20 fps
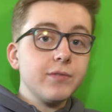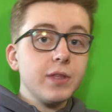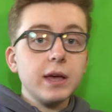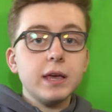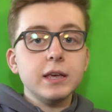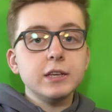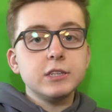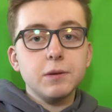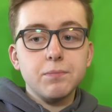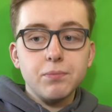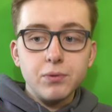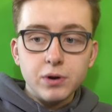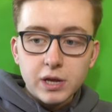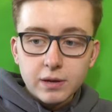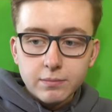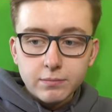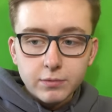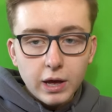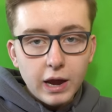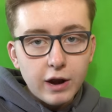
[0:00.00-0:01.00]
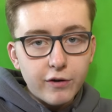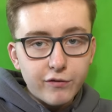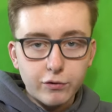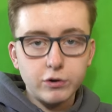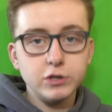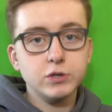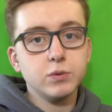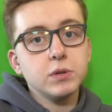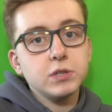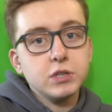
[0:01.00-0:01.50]
have Nike Supreme Air
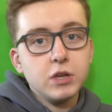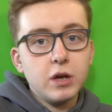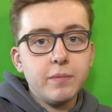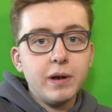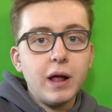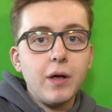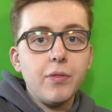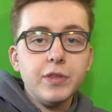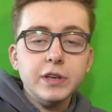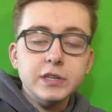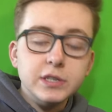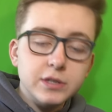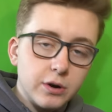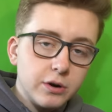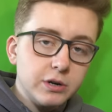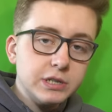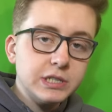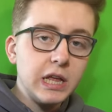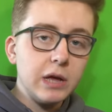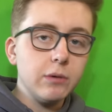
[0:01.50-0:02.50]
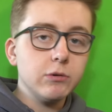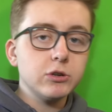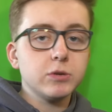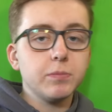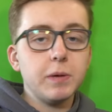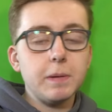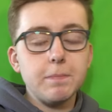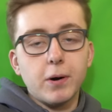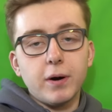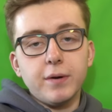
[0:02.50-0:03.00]
Force Ones coming out this Thursday, which
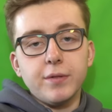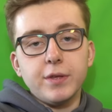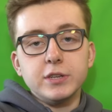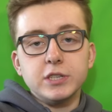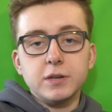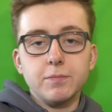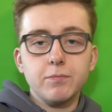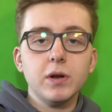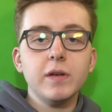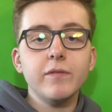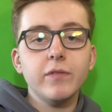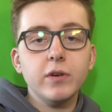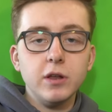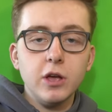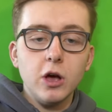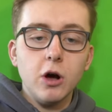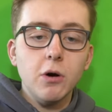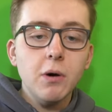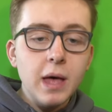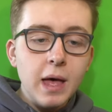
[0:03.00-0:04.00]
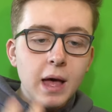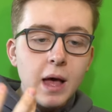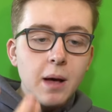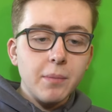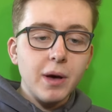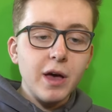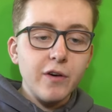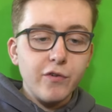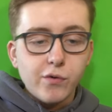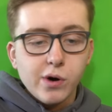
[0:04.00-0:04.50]
will be part of the Supreme video.
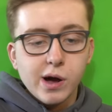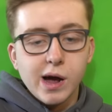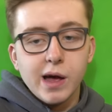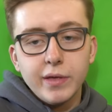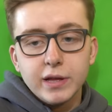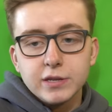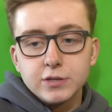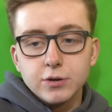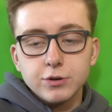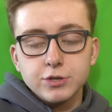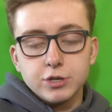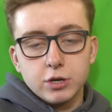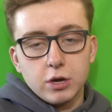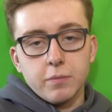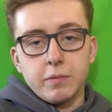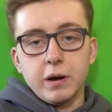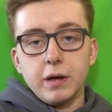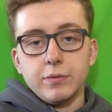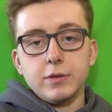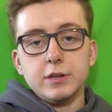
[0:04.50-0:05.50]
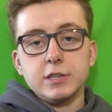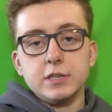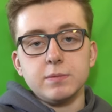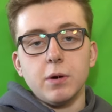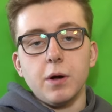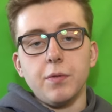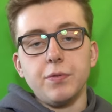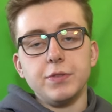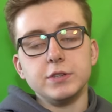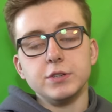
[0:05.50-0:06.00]
But FYI, that's also coming out this
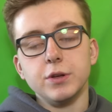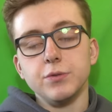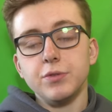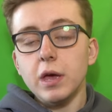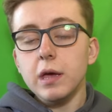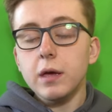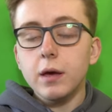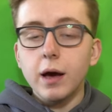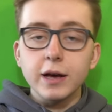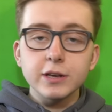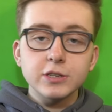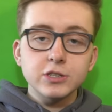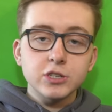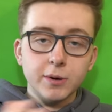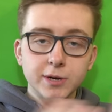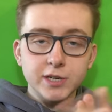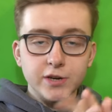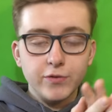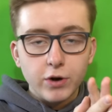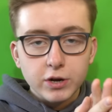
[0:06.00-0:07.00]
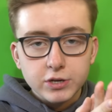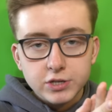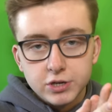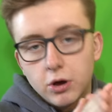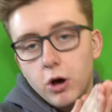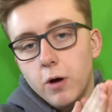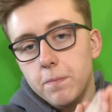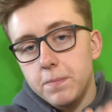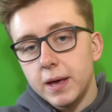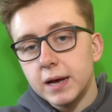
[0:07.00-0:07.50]
month. So thank you guys so much for watching.
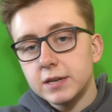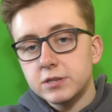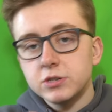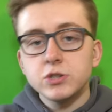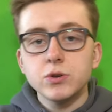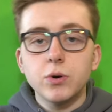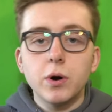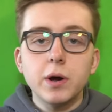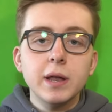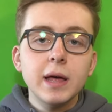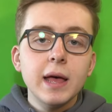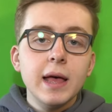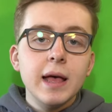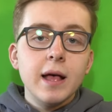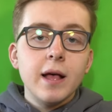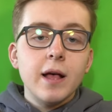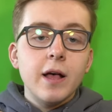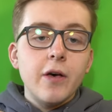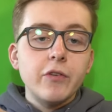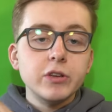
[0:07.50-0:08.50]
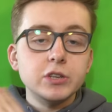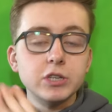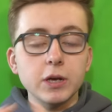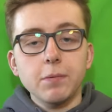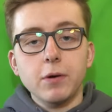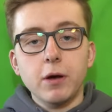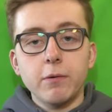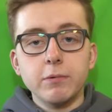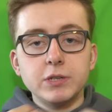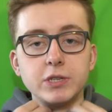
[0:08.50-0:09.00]
I hope you guys enjoyed this
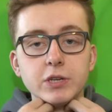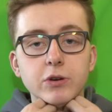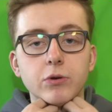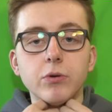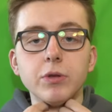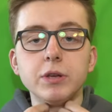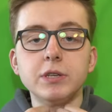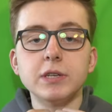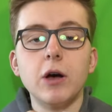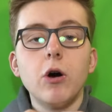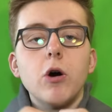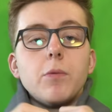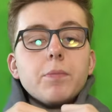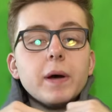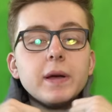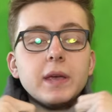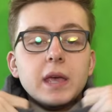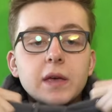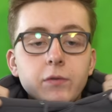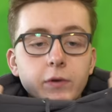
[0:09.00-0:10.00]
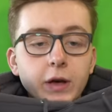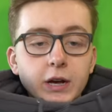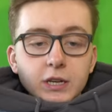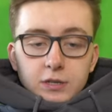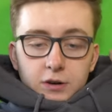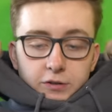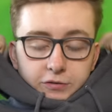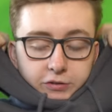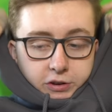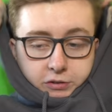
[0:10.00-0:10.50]
upcoming sneaker release. I hope I gave you
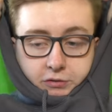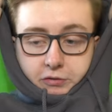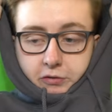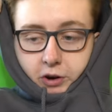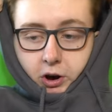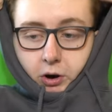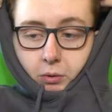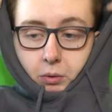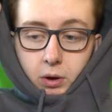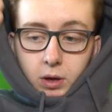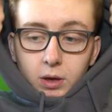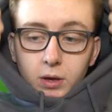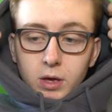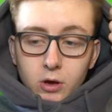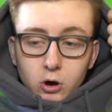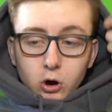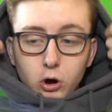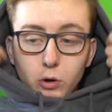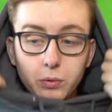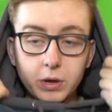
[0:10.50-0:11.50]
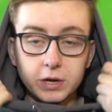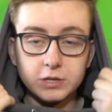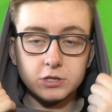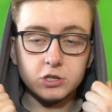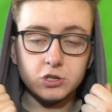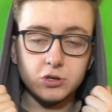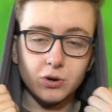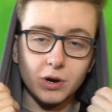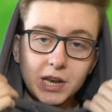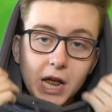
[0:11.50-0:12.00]
guys enough info. Hope you guys
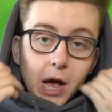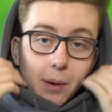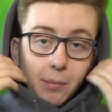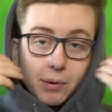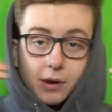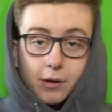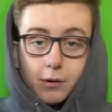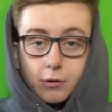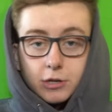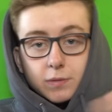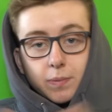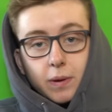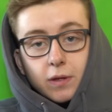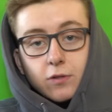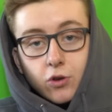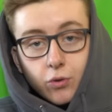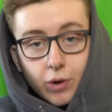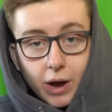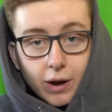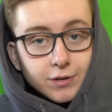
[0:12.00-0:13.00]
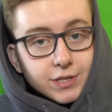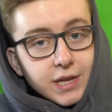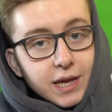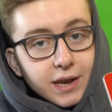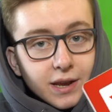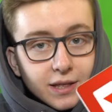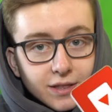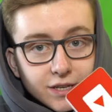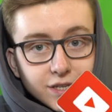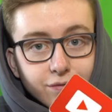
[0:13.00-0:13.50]
enjoyed. Now I'm going to go spend two hours
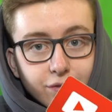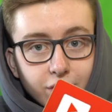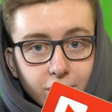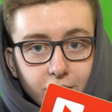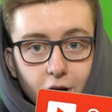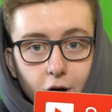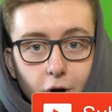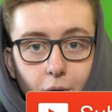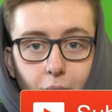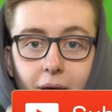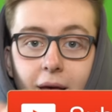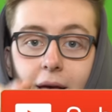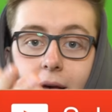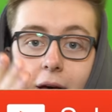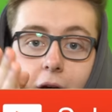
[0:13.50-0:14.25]
editing this video.